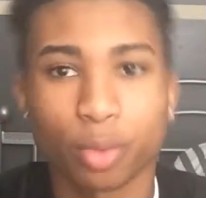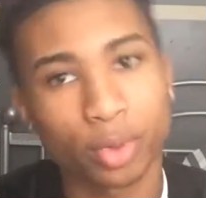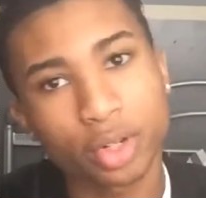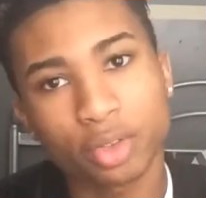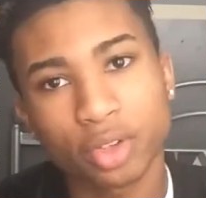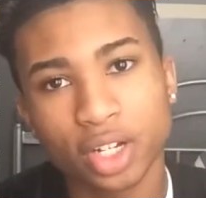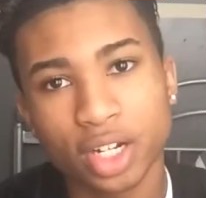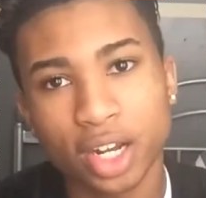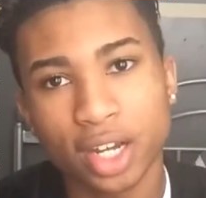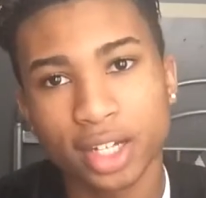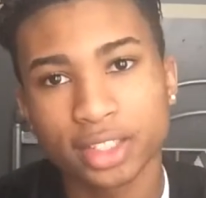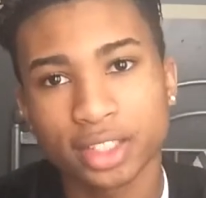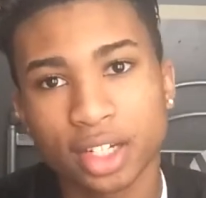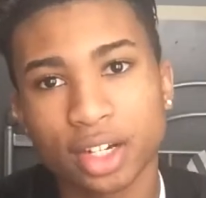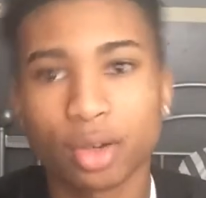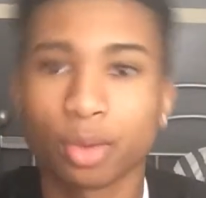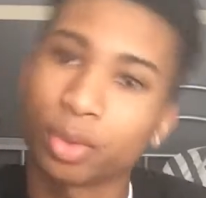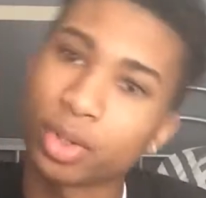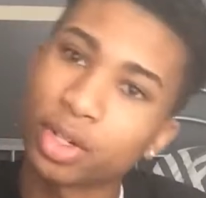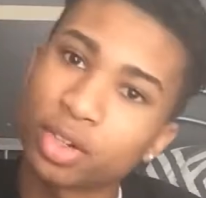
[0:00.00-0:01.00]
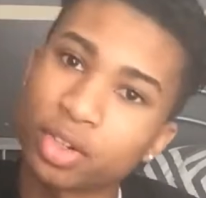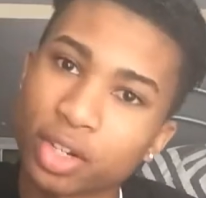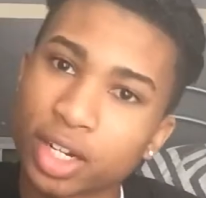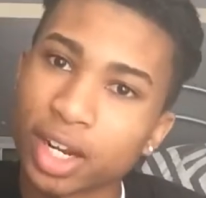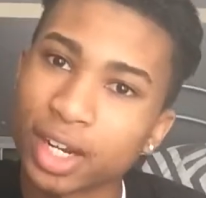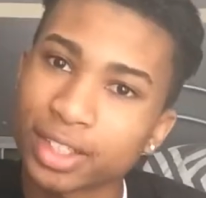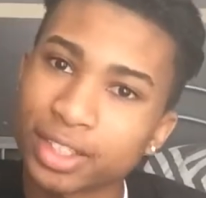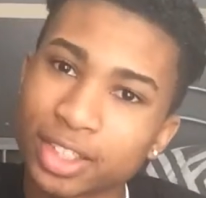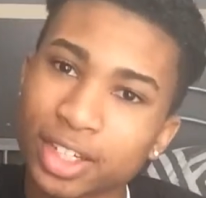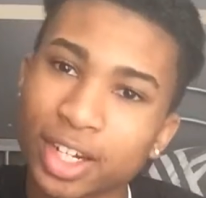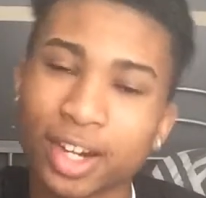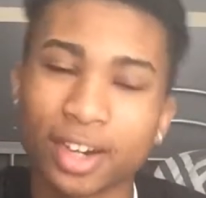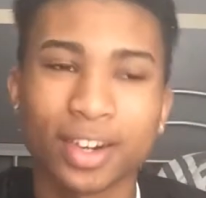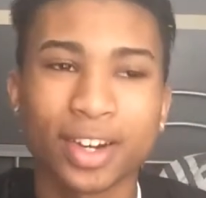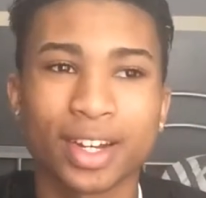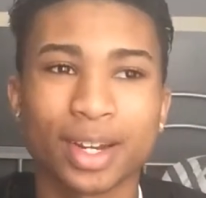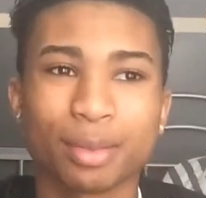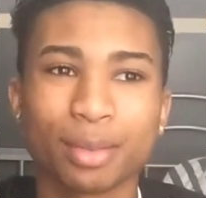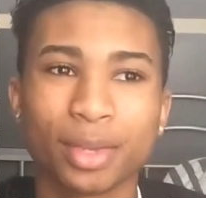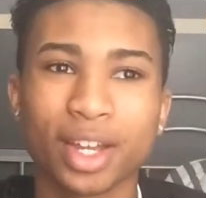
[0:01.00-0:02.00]
When are you gonna ask her out? When are you gonna ask her out?"
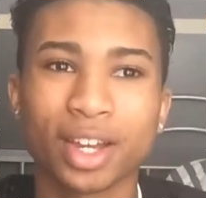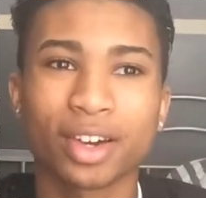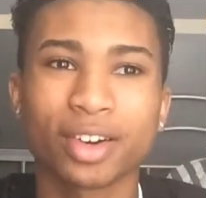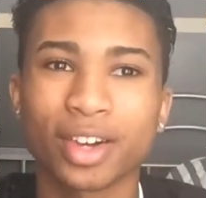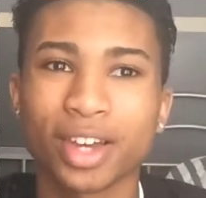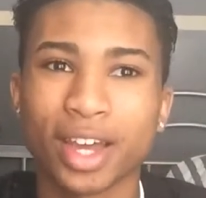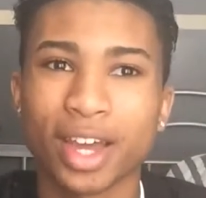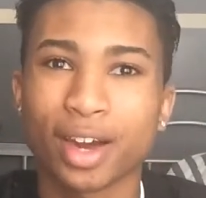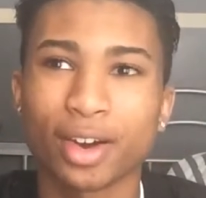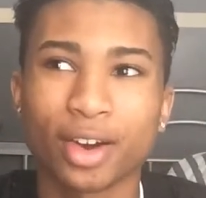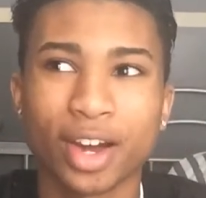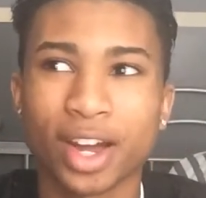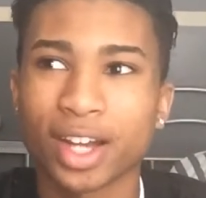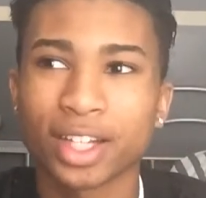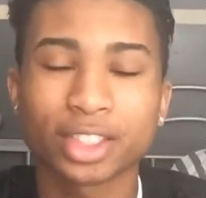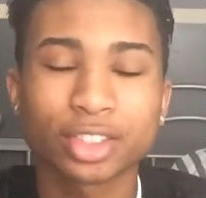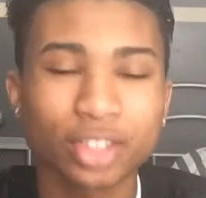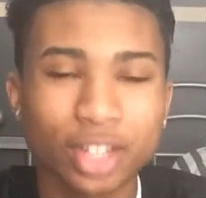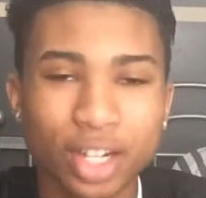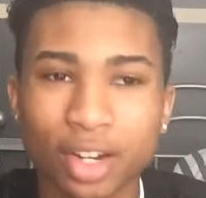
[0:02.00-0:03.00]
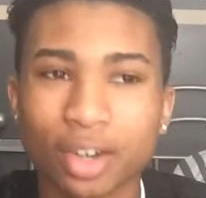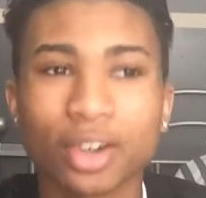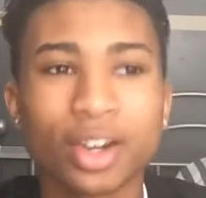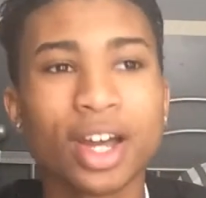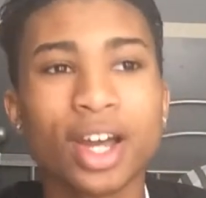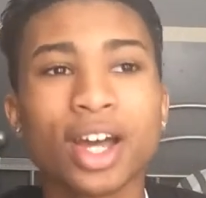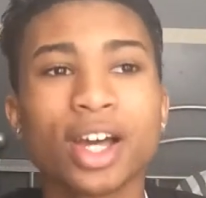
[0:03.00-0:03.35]
And I'm like, "Okay, I'll ask her out."